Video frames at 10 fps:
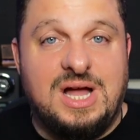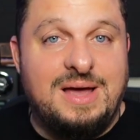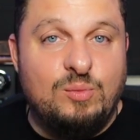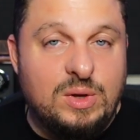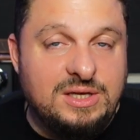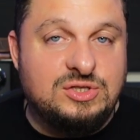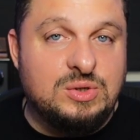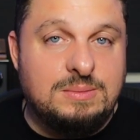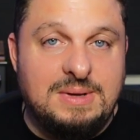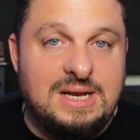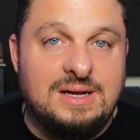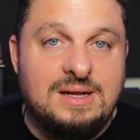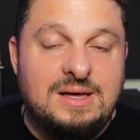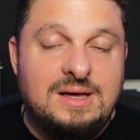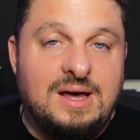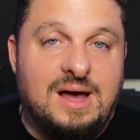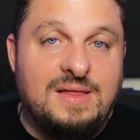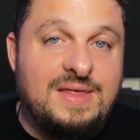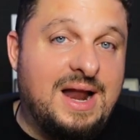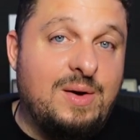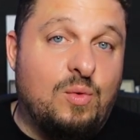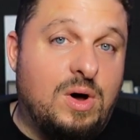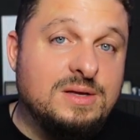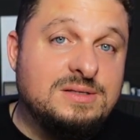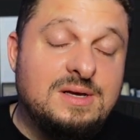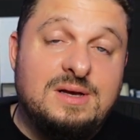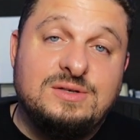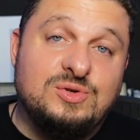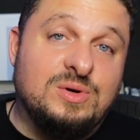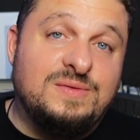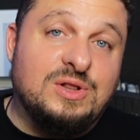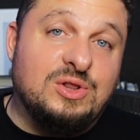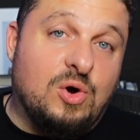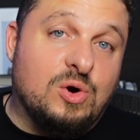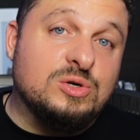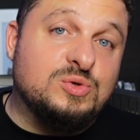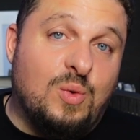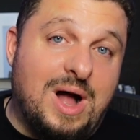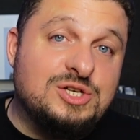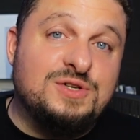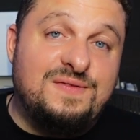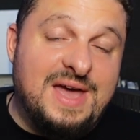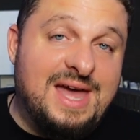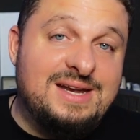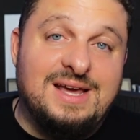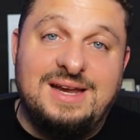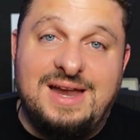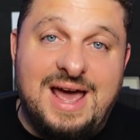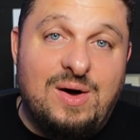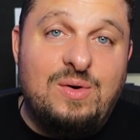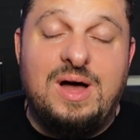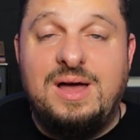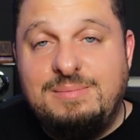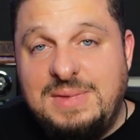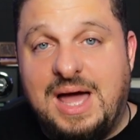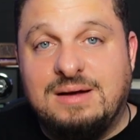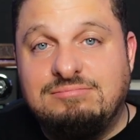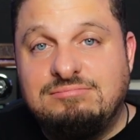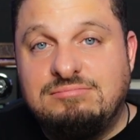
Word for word: I'm willing to admit it, that I was sort of a large watch fan, and now I'm not.